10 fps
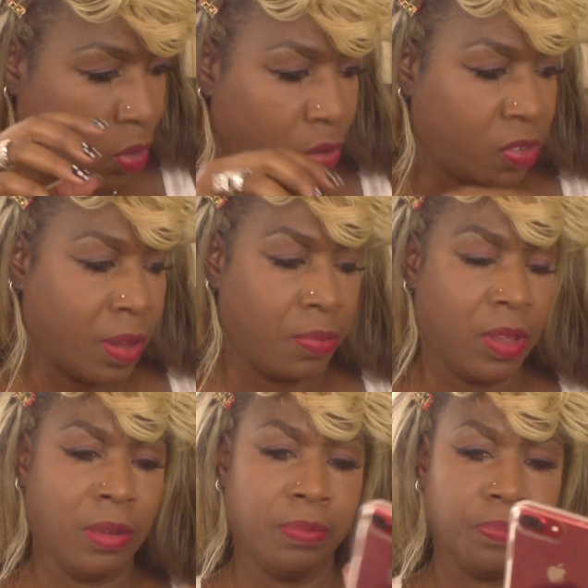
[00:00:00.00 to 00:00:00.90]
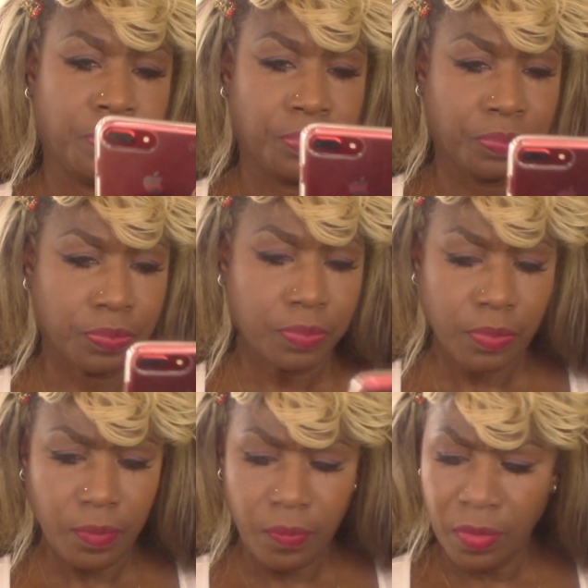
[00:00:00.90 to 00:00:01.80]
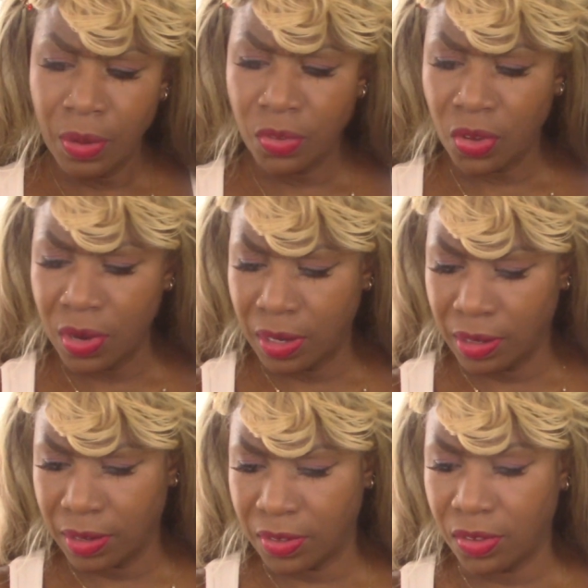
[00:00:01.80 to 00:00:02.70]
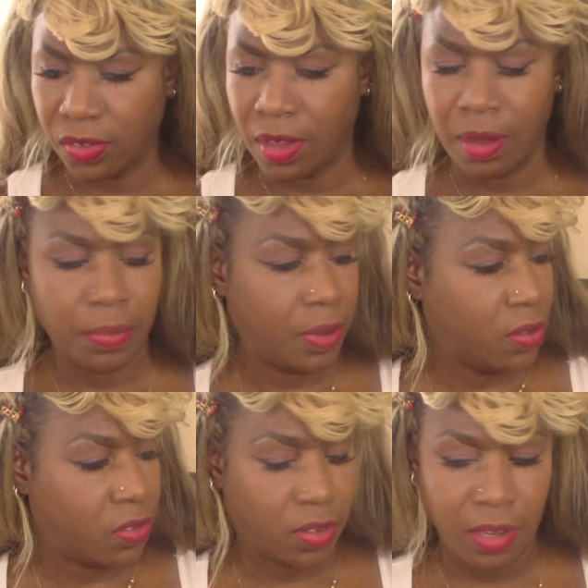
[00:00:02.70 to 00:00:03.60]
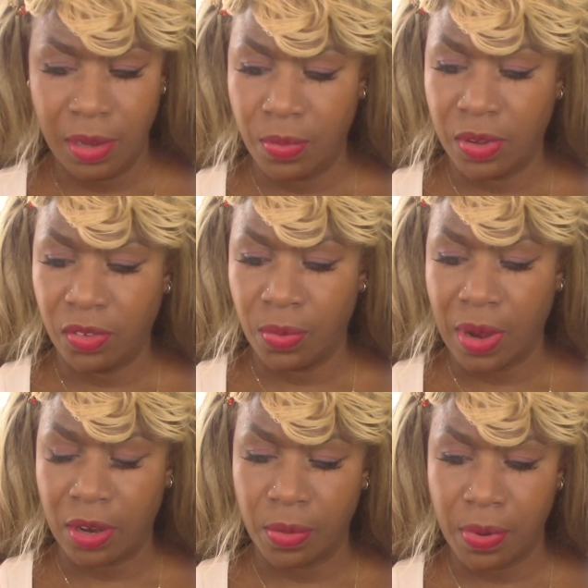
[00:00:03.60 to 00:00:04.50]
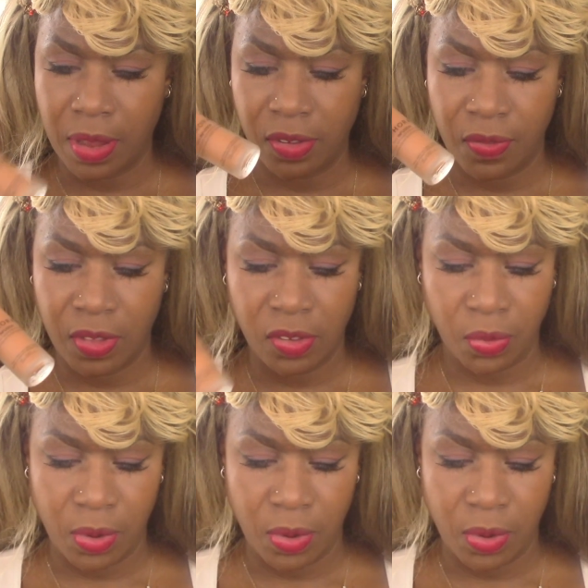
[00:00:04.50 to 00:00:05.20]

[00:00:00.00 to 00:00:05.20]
Or something. I was going to look this up and see what's the regular price of this one.